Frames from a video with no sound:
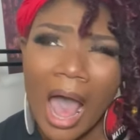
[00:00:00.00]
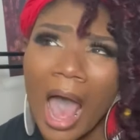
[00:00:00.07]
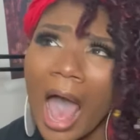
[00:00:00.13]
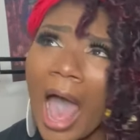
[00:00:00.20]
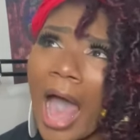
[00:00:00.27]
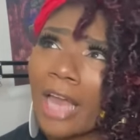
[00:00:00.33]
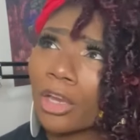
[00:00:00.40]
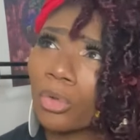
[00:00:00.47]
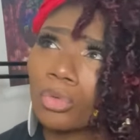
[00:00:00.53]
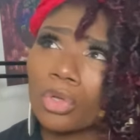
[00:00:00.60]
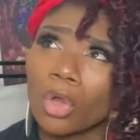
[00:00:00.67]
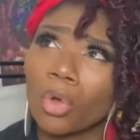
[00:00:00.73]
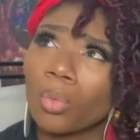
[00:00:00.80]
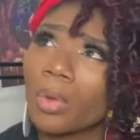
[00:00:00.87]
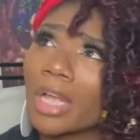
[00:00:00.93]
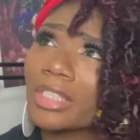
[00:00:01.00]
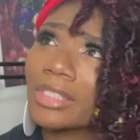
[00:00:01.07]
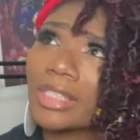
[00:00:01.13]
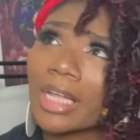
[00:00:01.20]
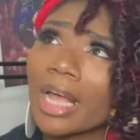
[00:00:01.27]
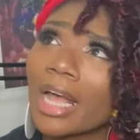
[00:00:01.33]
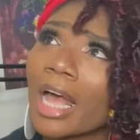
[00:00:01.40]
I don't know what's
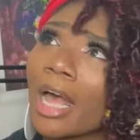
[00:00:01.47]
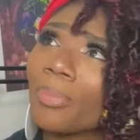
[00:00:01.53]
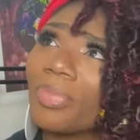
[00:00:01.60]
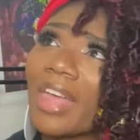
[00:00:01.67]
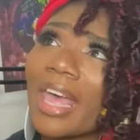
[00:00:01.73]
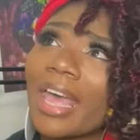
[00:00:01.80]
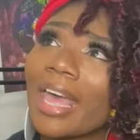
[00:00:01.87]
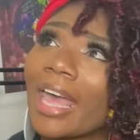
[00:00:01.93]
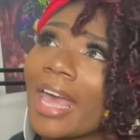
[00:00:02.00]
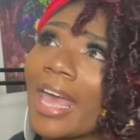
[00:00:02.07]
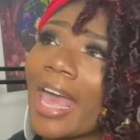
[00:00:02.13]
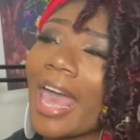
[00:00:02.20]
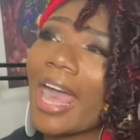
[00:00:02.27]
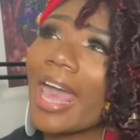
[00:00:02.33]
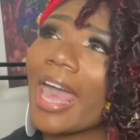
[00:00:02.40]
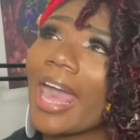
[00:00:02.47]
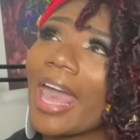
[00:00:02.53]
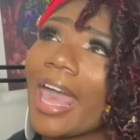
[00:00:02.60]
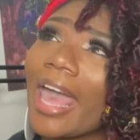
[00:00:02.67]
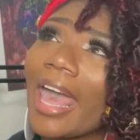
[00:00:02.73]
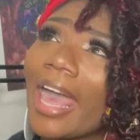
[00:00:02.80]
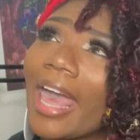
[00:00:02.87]
up
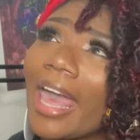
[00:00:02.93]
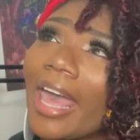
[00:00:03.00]
there